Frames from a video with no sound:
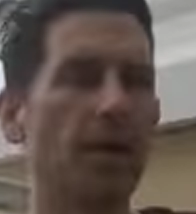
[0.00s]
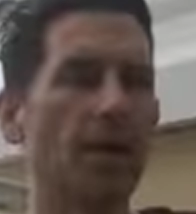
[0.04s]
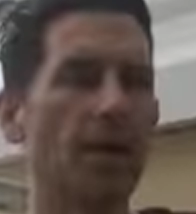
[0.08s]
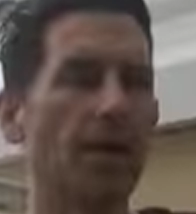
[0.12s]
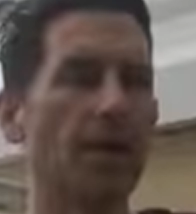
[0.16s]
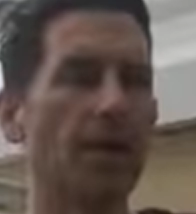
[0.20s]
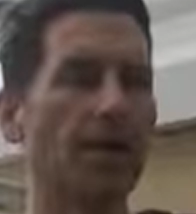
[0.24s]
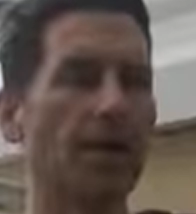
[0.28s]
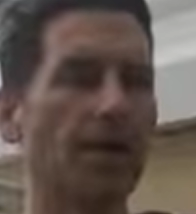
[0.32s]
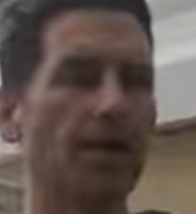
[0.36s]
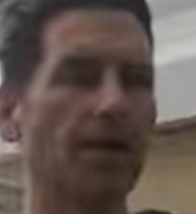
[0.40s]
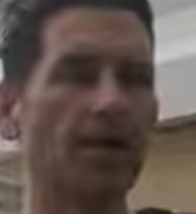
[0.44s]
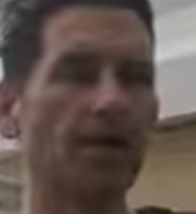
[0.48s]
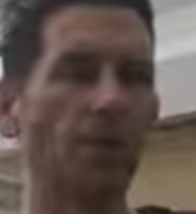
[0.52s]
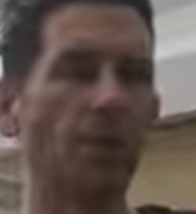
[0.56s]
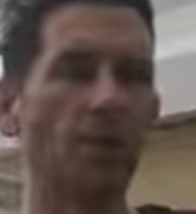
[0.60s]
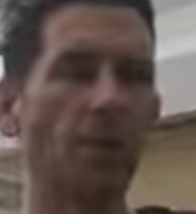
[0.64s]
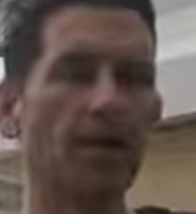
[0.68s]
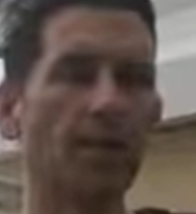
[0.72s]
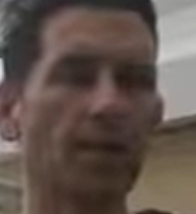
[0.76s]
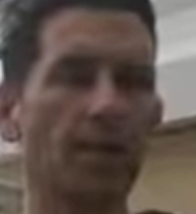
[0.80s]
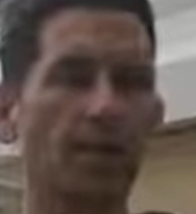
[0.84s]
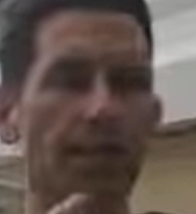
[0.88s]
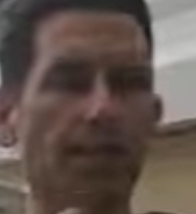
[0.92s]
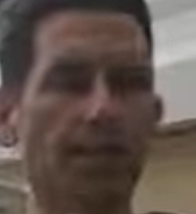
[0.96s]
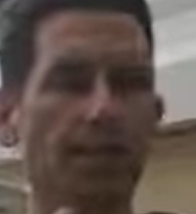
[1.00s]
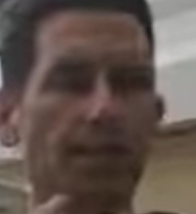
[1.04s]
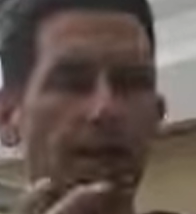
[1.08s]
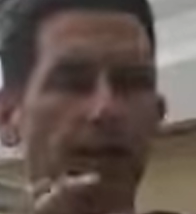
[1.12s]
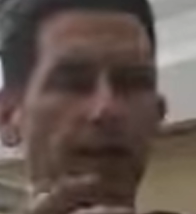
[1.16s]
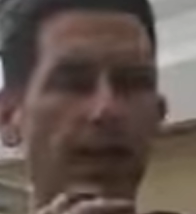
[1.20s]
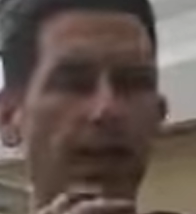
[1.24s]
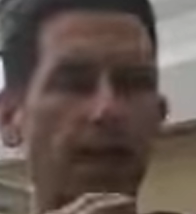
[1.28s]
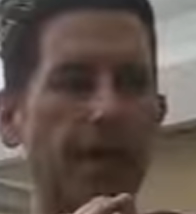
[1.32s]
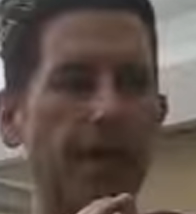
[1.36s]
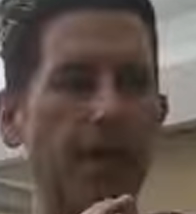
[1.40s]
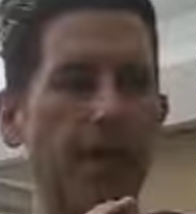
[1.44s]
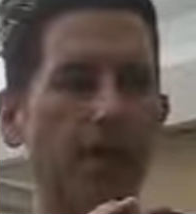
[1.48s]
but it's one of those things that
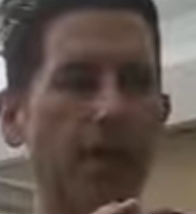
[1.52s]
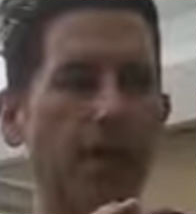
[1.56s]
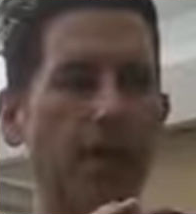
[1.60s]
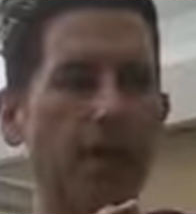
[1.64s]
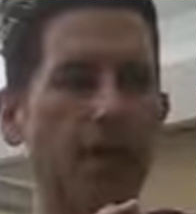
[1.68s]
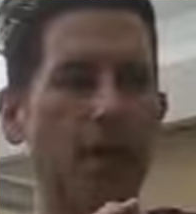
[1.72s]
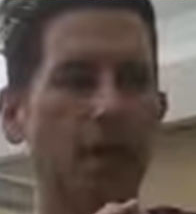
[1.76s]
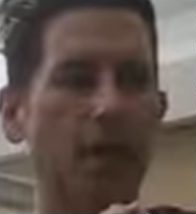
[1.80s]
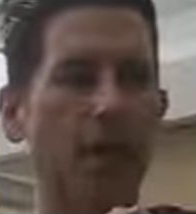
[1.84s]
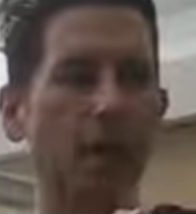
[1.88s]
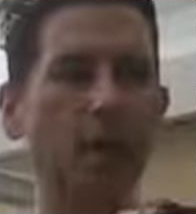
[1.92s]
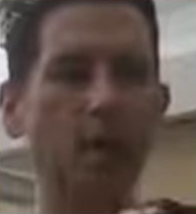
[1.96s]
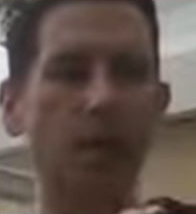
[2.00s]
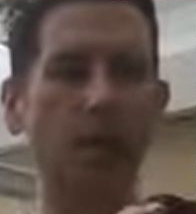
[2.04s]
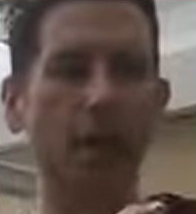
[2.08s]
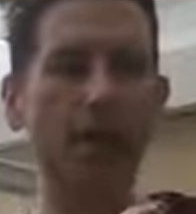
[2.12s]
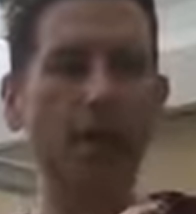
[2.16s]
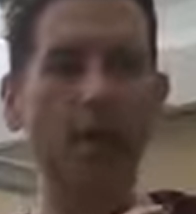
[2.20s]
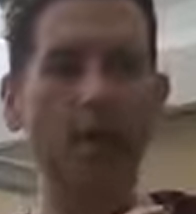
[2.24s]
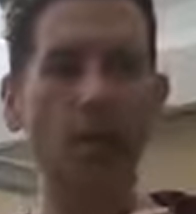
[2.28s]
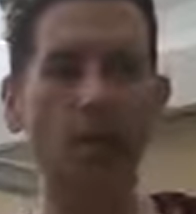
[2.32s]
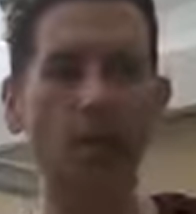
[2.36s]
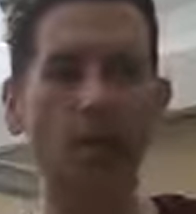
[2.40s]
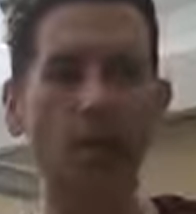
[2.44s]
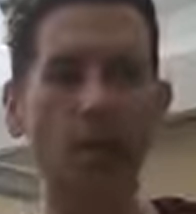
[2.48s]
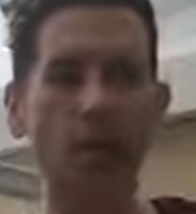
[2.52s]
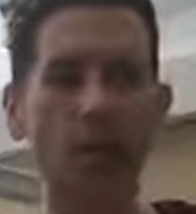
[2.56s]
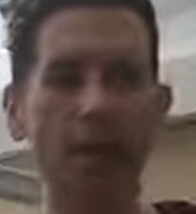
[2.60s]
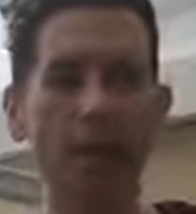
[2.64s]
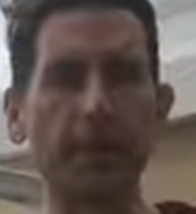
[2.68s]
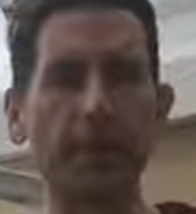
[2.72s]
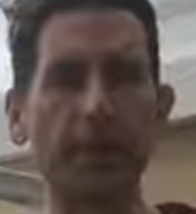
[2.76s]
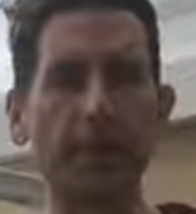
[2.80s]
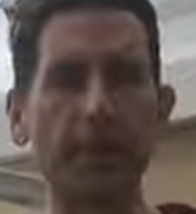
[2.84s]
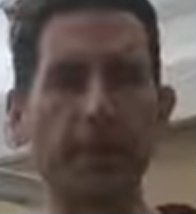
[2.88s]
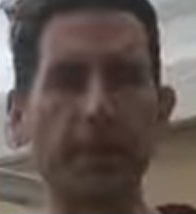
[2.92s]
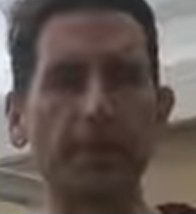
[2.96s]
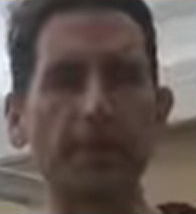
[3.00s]
I don't like
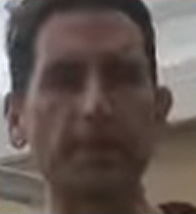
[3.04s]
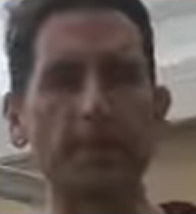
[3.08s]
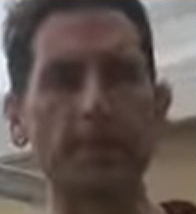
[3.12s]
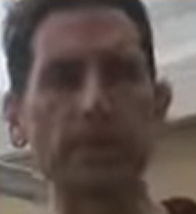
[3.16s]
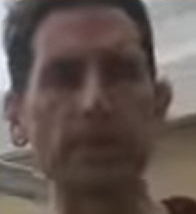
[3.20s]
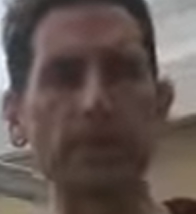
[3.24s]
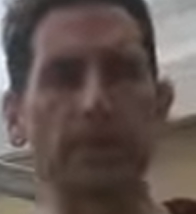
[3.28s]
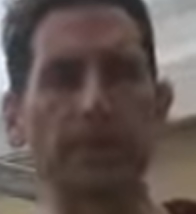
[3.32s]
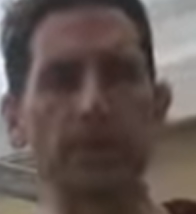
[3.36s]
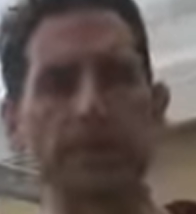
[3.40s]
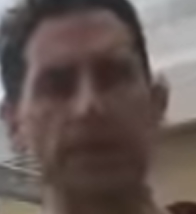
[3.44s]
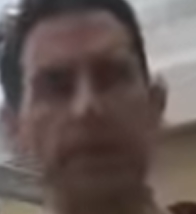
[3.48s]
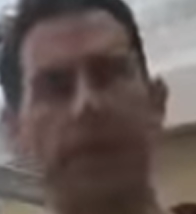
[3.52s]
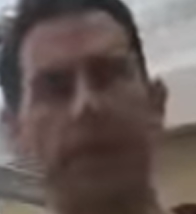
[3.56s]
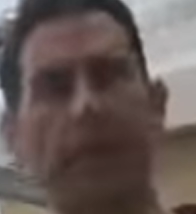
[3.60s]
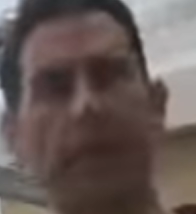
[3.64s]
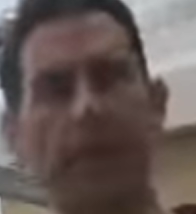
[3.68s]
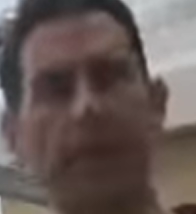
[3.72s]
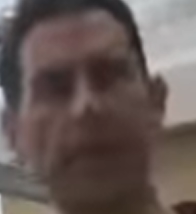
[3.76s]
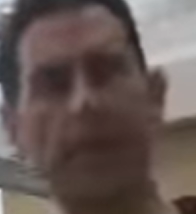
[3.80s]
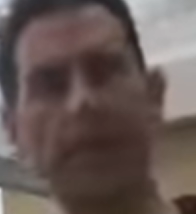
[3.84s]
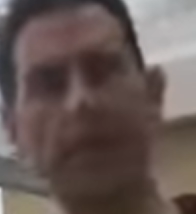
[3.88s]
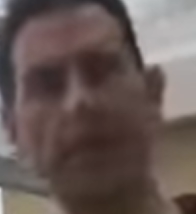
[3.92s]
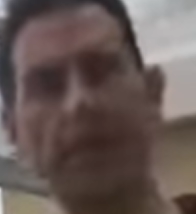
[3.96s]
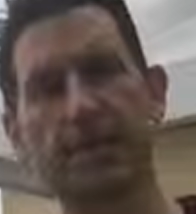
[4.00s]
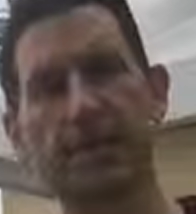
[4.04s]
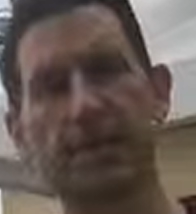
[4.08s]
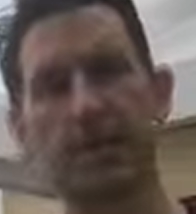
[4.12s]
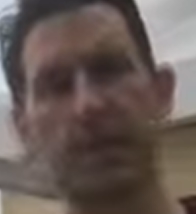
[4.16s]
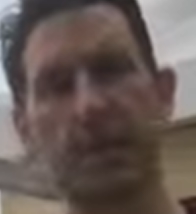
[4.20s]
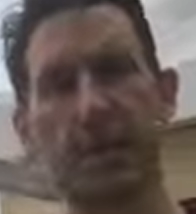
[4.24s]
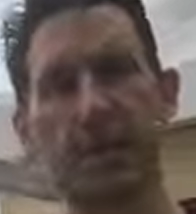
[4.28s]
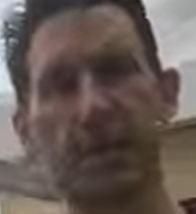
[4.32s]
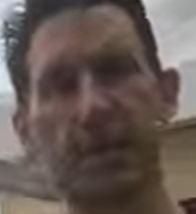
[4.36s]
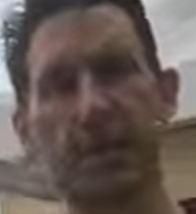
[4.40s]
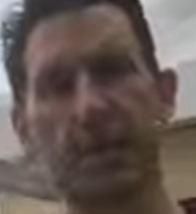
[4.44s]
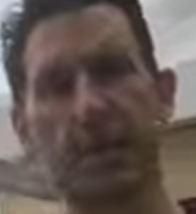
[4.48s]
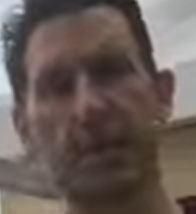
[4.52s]
really pushing myself past
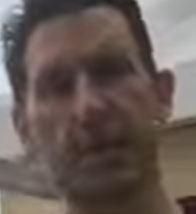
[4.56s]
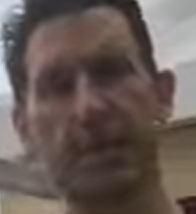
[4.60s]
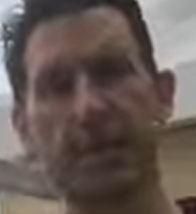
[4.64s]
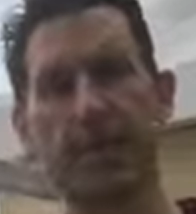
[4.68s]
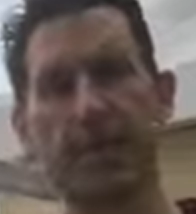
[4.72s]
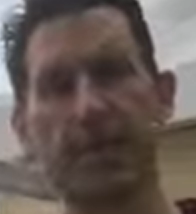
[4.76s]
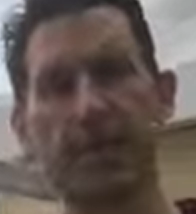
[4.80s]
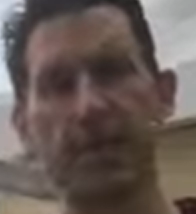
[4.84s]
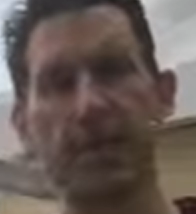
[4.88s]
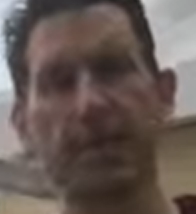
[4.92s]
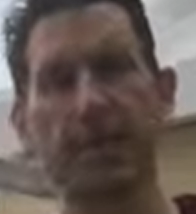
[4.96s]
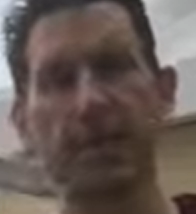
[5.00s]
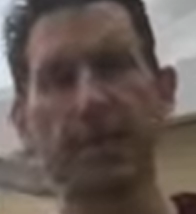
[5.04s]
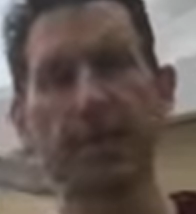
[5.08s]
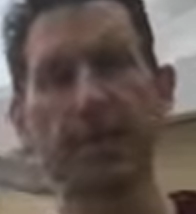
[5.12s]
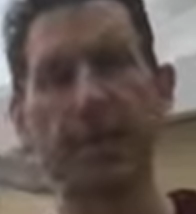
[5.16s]
190